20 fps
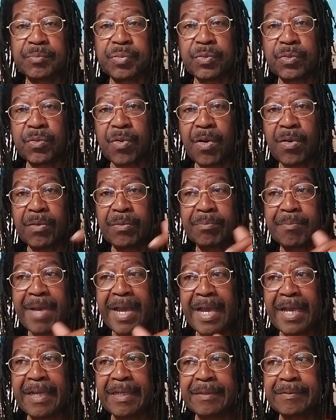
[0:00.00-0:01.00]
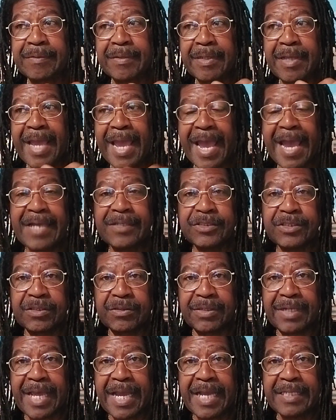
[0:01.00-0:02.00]
put on my
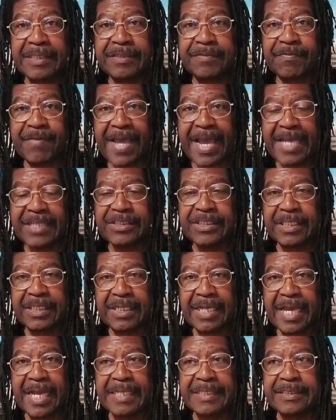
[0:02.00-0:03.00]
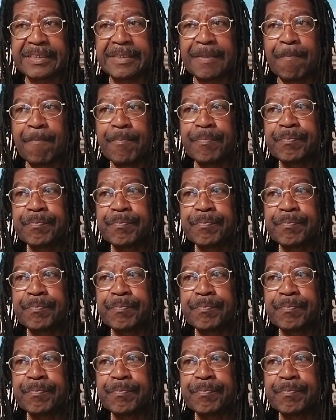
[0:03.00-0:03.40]
hazard lights, flashing lights,